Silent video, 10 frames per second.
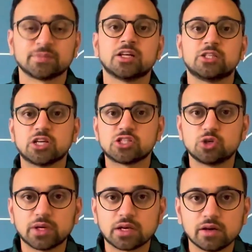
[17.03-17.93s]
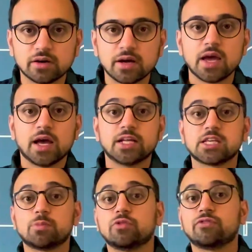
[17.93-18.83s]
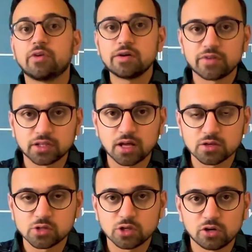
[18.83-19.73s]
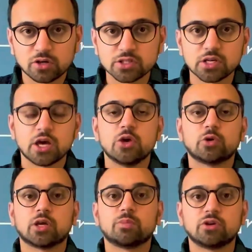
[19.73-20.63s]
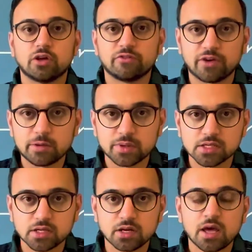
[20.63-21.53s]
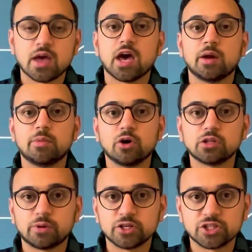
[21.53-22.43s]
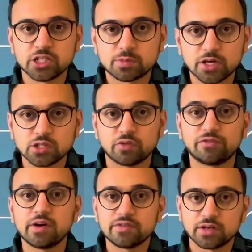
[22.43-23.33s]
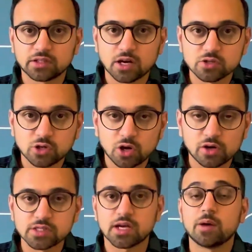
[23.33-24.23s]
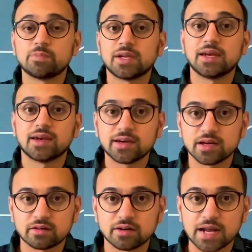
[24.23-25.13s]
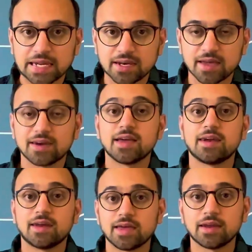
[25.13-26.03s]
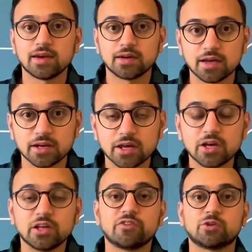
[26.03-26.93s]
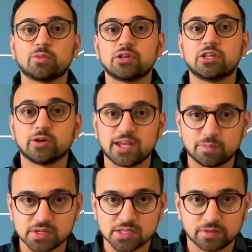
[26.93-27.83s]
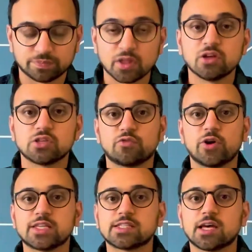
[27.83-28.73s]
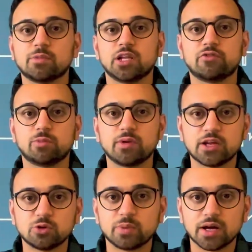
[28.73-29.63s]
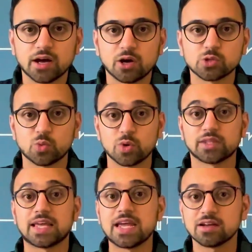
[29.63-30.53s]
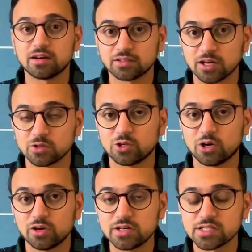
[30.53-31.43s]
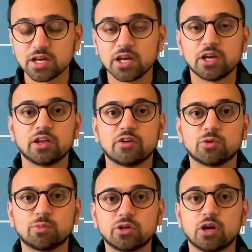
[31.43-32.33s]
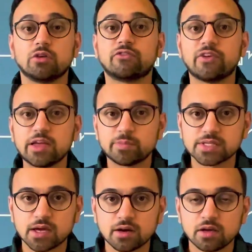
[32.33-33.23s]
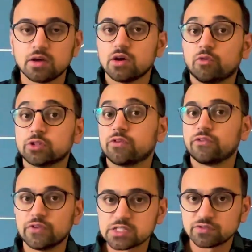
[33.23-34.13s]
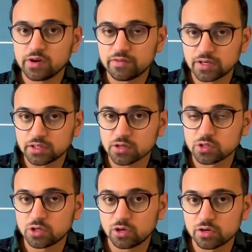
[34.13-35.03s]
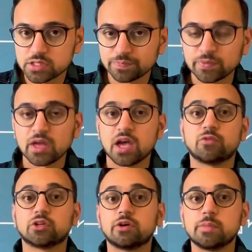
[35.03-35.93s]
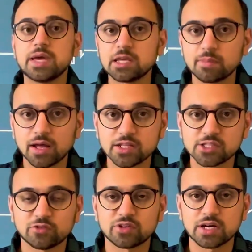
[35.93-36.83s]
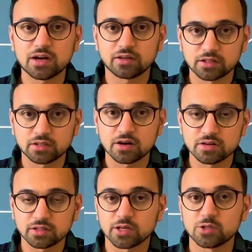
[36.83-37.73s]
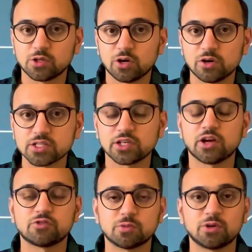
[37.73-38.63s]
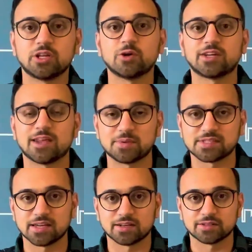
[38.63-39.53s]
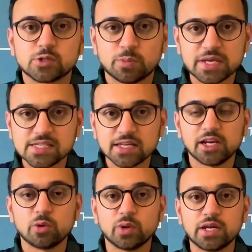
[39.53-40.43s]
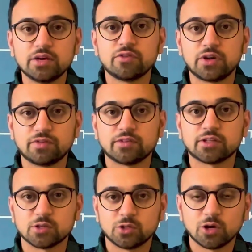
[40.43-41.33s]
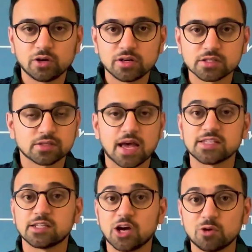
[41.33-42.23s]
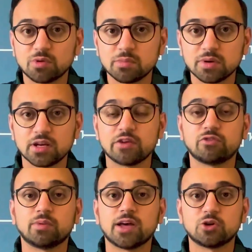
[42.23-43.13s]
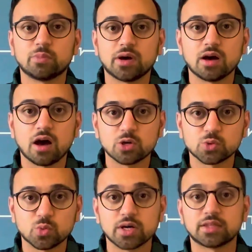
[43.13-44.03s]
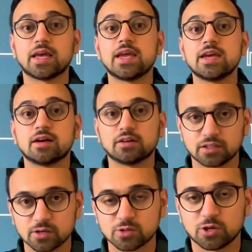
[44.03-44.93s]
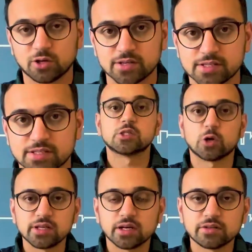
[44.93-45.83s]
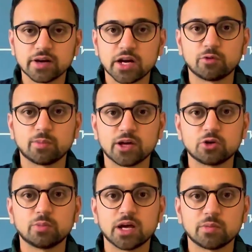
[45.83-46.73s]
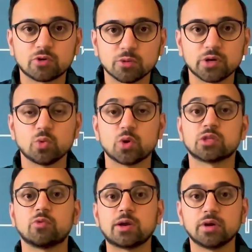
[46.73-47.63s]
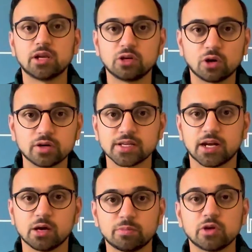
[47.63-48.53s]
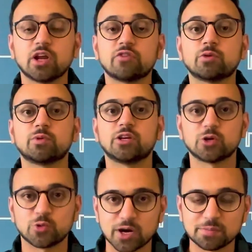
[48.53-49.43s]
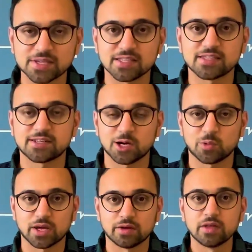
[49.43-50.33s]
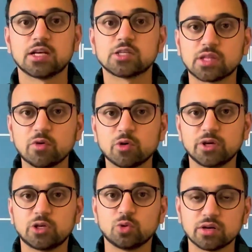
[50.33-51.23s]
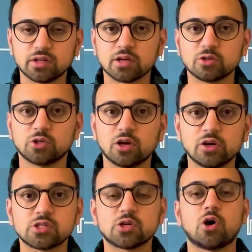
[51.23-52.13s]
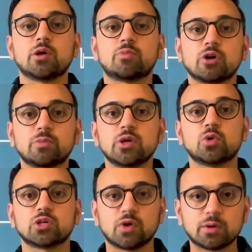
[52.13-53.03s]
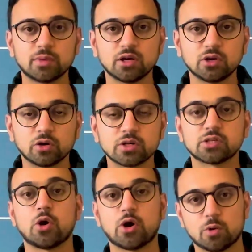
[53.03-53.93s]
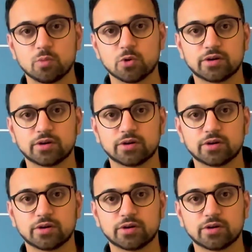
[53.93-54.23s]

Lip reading: Just to be clear, it's up to $500,000. You can put down 5%, and beyond the purchase price of $500,000 up till $999,999, you'll have to put down 10%. So for example, if you plan to buy a house worth $800,000, you'll have to put down 5% for the first $500,000, and for the remaining balance of $300,000, you'll have to put down 10%. So basically, you would need $55,000 as a down payment if you plan to buy a house worth $800,000. On the other hand, if you plan to buy a property worth $1 million and up, you'll have to put down 20% straight away. So that would be $200,000 on a property worth $1 million or more.